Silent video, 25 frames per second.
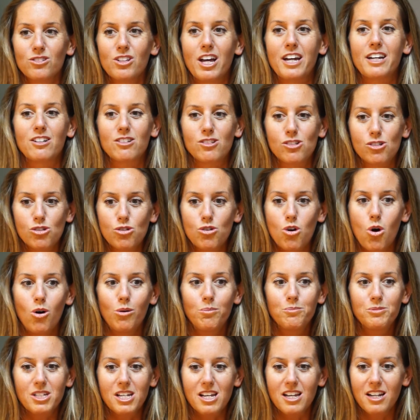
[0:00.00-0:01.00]
like
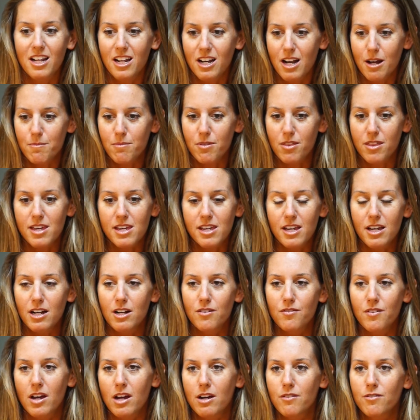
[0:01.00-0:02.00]
sculpting, and I'm thinking
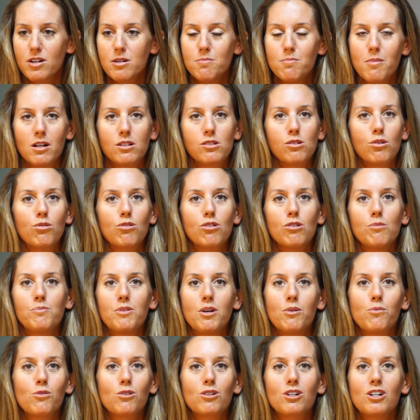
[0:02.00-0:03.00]
of every muscle group
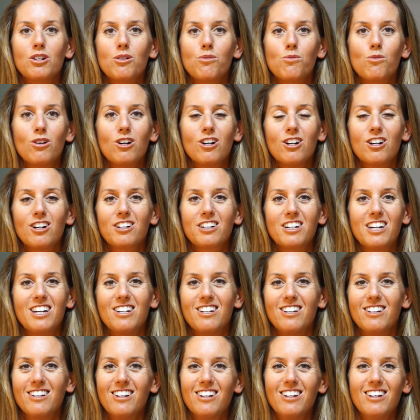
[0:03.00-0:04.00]
that we're gonna work and